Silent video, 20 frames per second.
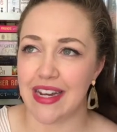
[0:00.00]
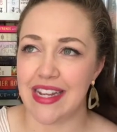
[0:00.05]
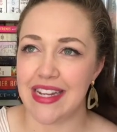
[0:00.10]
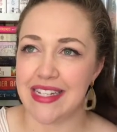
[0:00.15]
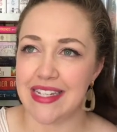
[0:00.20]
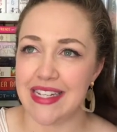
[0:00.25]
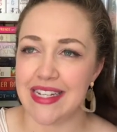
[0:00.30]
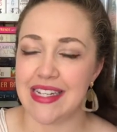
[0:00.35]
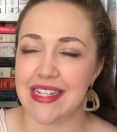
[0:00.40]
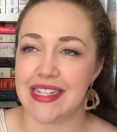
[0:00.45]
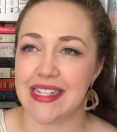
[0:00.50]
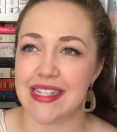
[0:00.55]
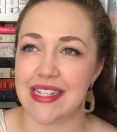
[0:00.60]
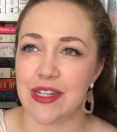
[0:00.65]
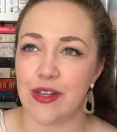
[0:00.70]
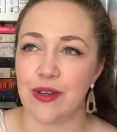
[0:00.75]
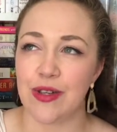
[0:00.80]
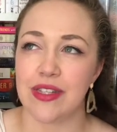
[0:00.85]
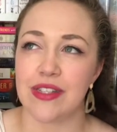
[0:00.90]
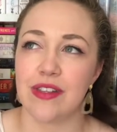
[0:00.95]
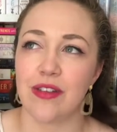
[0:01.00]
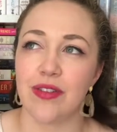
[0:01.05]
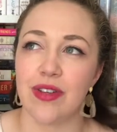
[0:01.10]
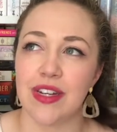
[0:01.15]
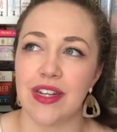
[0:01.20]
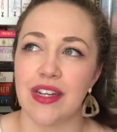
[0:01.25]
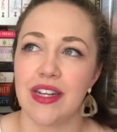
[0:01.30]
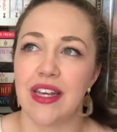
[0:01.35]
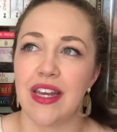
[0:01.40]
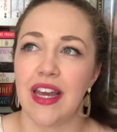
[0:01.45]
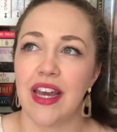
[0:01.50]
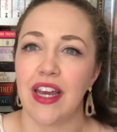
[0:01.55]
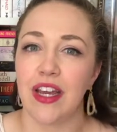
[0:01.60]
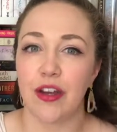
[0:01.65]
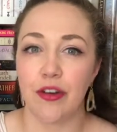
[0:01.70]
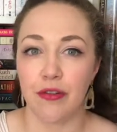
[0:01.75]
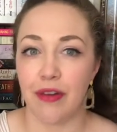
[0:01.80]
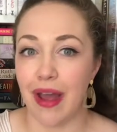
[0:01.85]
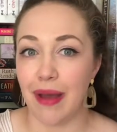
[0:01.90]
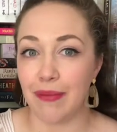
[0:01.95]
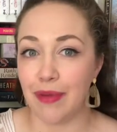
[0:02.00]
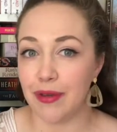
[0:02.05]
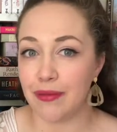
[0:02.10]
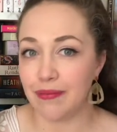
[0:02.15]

It didn't still still didn't grab